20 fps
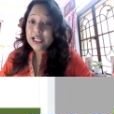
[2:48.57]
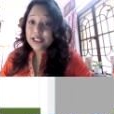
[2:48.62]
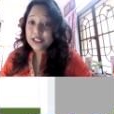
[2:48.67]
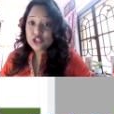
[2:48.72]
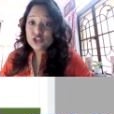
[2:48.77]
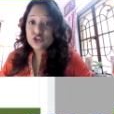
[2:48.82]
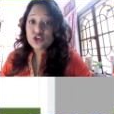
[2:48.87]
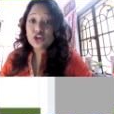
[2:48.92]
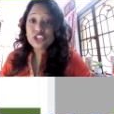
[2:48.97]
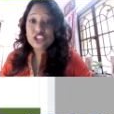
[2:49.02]
I
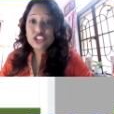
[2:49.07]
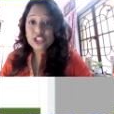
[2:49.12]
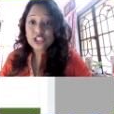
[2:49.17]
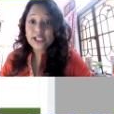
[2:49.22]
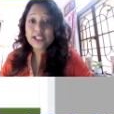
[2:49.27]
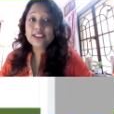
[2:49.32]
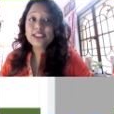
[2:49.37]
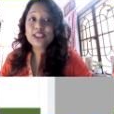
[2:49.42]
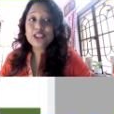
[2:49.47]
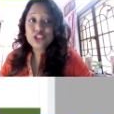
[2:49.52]
did not
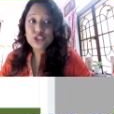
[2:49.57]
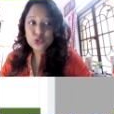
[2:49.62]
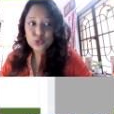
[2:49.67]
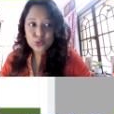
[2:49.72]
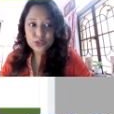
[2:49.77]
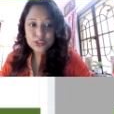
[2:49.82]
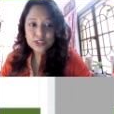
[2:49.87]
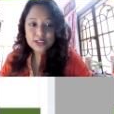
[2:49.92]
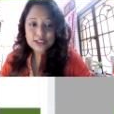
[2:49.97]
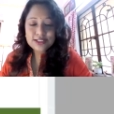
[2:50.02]
check the
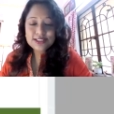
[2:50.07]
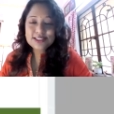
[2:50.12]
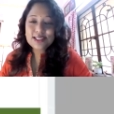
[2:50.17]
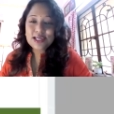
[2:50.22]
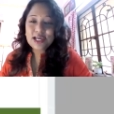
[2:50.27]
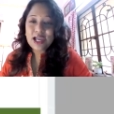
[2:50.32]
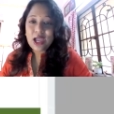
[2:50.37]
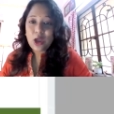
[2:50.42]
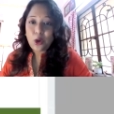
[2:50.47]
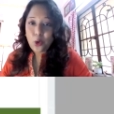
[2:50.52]

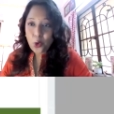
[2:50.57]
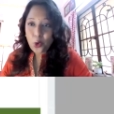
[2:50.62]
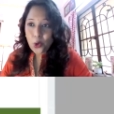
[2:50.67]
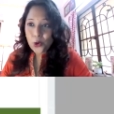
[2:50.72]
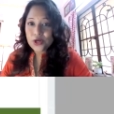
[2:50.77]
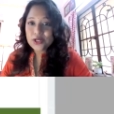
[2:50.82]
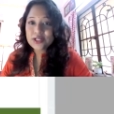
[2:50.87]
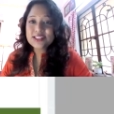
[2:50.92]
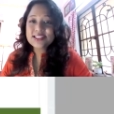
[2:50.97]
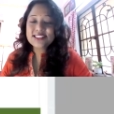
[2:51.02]
units
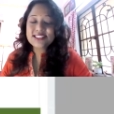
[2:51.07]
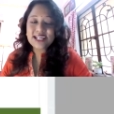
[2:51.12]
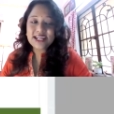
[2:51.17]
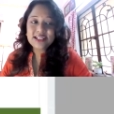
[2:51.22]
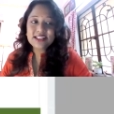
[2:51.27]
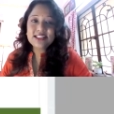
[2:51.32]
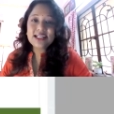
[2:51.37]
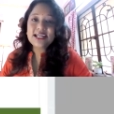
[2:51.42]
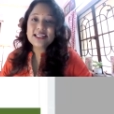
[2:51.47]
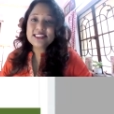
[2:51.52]
or
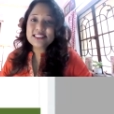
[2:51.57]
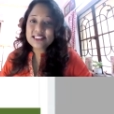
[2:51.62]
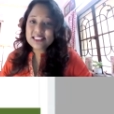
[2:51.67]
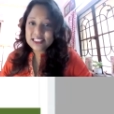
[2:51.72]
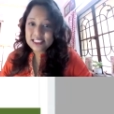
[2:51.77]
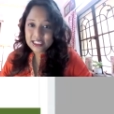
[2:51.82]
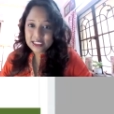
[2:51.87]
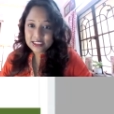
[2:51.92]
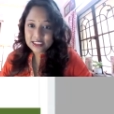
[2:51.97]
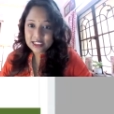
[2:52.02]

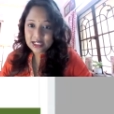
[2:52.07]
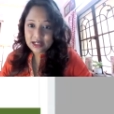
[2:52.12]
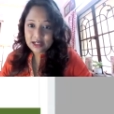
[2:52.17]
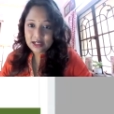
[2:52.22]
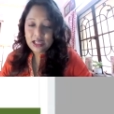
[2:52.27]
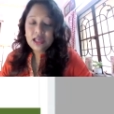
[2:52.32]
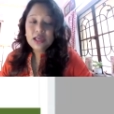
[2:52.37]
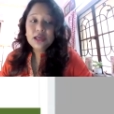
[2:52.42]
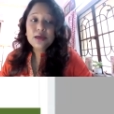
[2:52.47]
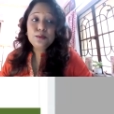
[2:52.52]
standardized
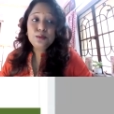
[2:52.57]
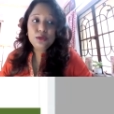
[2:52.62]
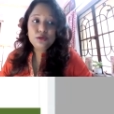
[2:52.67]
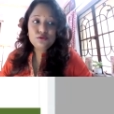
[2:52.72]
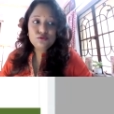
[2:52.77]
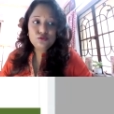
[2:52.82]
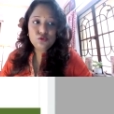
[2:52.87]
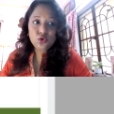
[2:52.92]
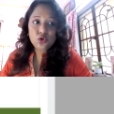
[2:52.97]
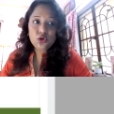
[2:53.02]
data
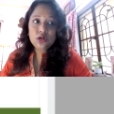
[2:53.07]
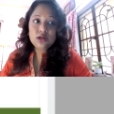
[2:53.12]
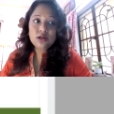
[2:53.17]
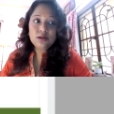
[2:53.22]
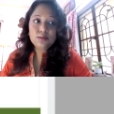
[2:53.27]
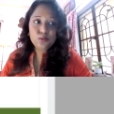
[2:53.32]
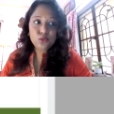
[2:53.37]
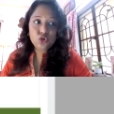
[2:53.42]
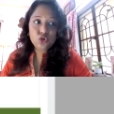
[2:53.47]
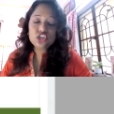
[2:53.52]
before
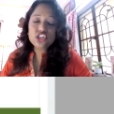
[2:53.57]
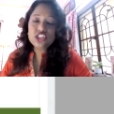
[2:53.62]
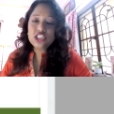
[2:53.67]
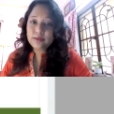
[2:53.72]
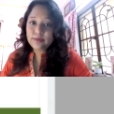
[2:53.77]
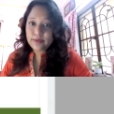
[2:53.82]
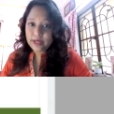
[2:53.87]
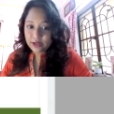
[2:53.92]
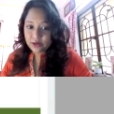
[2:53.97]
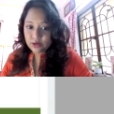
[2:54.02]

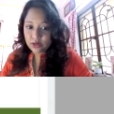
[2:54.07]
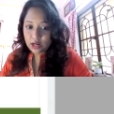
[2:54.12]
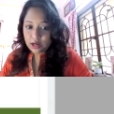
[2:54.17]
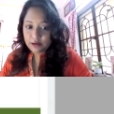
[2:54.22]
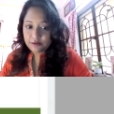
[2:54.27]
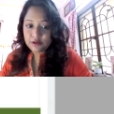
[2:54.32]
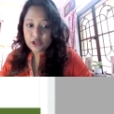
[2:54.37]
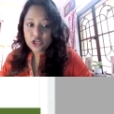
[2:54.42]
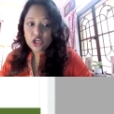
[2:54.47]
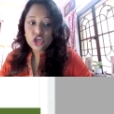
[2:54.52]
plotting my
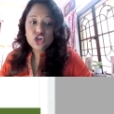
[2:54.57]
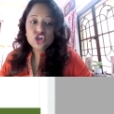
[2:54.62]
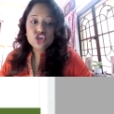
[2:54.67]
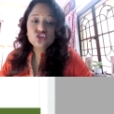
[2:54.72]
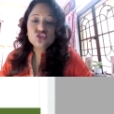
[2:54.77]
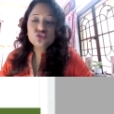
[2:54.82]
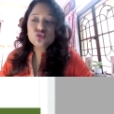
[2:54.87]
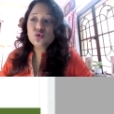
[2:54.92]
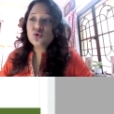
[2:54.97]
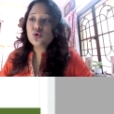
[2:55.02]
graph.
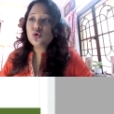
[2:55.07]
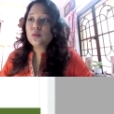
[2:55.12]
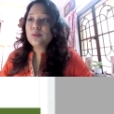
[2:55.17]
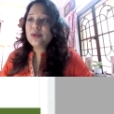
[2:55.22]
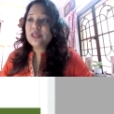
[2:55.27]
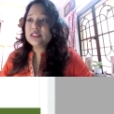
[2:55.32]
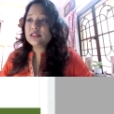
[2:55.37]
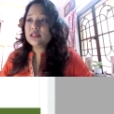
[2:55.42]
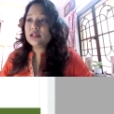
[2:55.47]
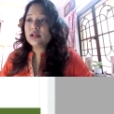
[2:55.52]
So
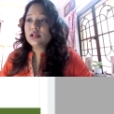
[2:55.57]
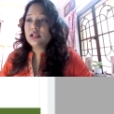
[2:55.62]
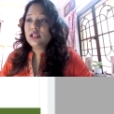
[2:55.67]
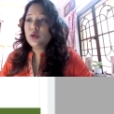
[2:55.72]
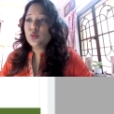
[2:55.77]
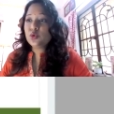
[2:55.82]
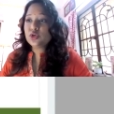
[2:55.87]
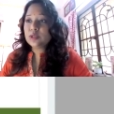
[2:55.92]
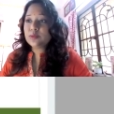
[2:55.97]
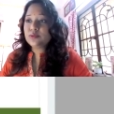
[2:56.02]

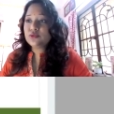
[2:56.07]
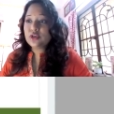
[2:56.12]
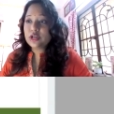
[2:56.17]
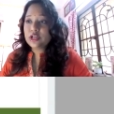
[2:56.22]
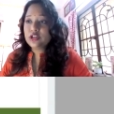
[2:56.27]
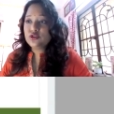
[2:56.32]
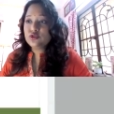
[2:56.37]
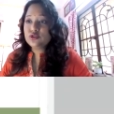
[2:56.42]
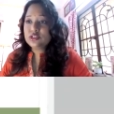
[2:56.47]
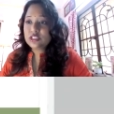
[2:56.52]
basically what I'm
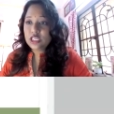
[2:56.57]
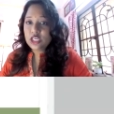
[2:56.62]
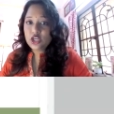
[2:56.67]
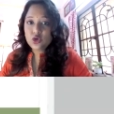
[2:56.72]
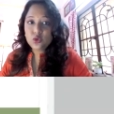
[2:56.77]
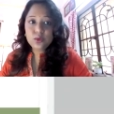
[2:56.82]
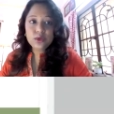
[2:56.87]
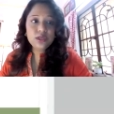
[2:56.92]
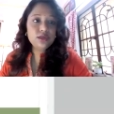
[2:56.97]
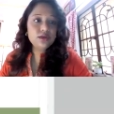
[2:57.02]
trying to
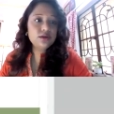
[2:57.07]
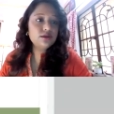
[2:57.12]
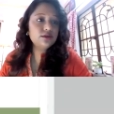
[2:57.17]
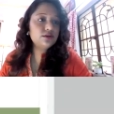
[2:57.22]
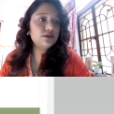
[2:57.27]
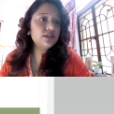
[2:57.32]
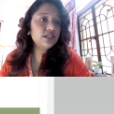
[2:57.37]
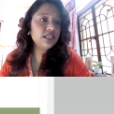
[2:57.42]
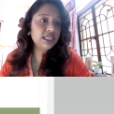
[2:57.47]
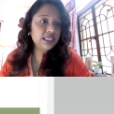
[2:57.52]
say over
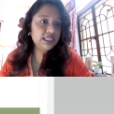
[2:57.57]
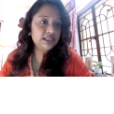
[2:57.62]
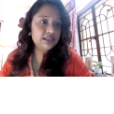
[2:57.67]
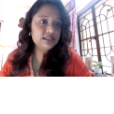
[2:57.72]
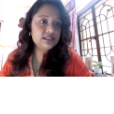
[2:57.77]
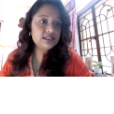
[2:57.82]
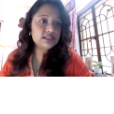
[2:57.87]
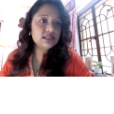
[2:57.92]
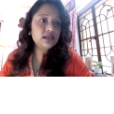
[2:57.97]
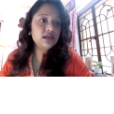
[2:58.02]
here
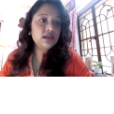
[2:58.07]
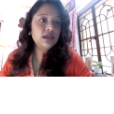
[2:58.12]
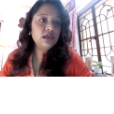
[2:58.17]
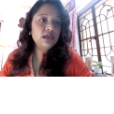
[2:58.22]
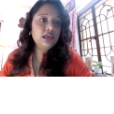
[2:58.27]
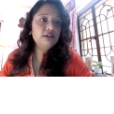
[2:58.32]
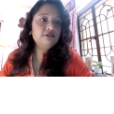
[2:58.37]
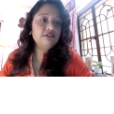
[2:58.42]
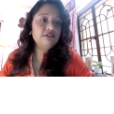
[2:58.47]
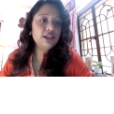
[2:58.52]
is
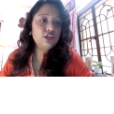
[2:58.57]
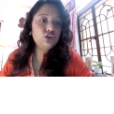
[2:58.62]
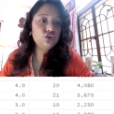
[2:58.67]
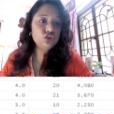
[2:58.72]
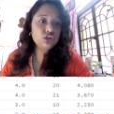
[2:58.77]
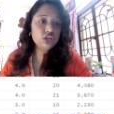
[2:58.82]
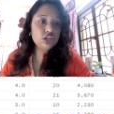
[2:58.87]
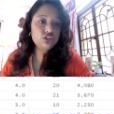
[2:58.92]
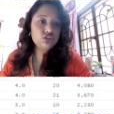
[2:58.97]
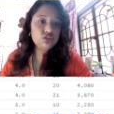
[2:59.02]
if I
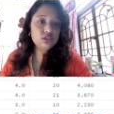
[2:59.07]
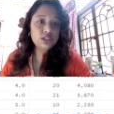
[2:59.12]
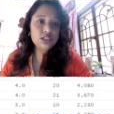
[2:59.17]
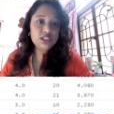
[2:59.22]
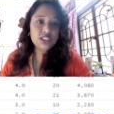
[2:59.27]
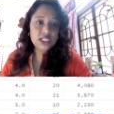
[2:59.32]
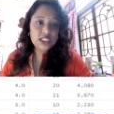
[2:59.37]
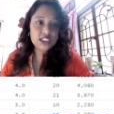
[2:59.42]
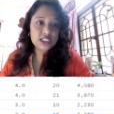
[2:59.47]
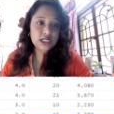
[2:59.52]
look into the
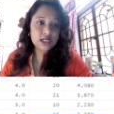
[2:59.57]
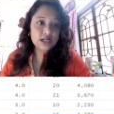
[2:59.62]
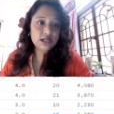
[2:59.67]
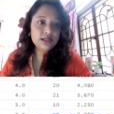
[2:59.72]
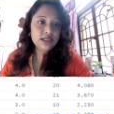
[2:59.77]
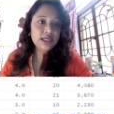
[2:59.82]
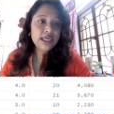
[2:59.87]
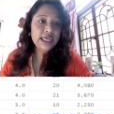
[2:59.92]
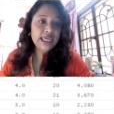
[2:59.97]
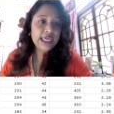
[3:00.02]

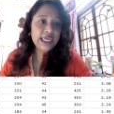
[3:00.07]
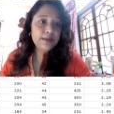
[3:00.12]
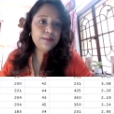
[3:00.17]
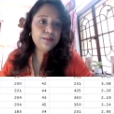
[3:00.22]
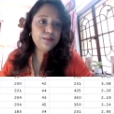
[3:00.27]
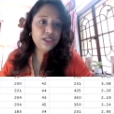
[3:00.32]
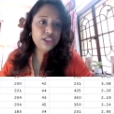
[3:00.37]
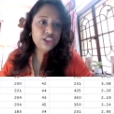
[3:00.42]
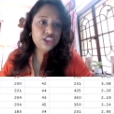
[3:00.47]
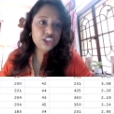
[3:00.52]
data,
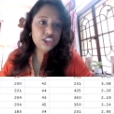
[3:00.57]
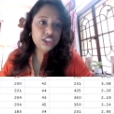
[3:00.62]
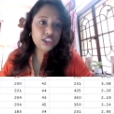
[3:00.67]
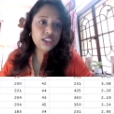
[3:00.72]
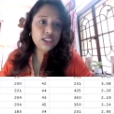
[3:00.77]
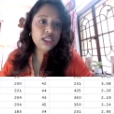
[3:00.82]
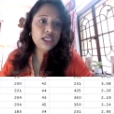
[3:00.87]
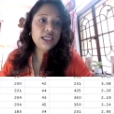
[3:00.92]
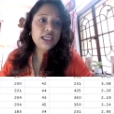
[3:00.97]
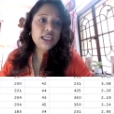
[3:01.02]

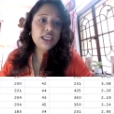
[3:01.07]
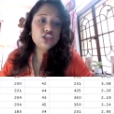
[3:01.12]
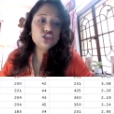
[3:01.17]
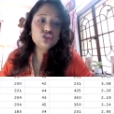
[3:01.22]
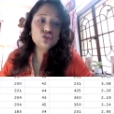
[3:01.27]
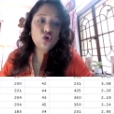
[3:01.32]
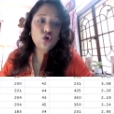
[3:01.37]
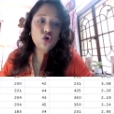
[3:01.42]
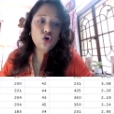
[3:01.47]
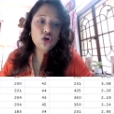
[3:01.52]
MPG
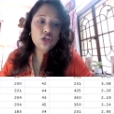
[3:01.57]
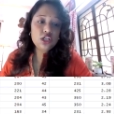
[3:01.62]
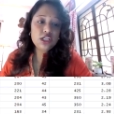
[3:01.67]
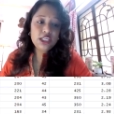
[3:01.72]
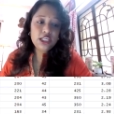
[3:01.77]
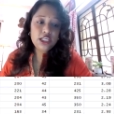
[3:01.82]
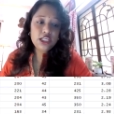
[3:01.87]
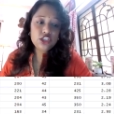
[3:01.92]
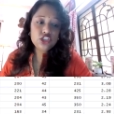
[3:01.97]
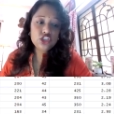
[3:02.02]
is all
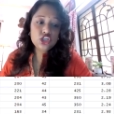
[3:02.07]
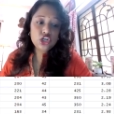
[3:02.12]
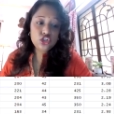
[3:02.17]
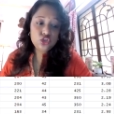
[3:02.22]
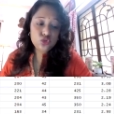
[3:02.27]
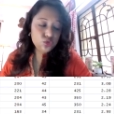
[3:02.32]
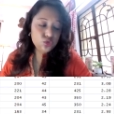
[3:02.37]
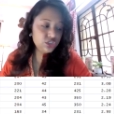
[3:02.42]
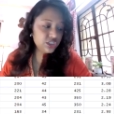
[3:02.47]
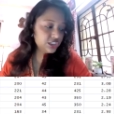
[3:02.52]
in
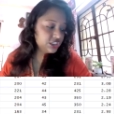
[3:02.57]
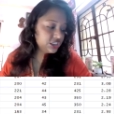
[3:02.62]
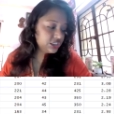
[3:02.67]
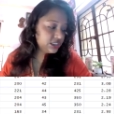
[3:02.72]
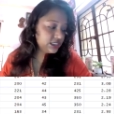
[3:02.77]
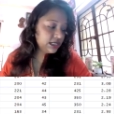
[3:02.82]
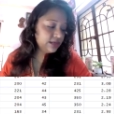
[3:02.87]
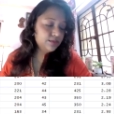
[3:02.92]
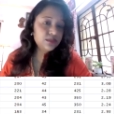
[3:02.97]
two-digit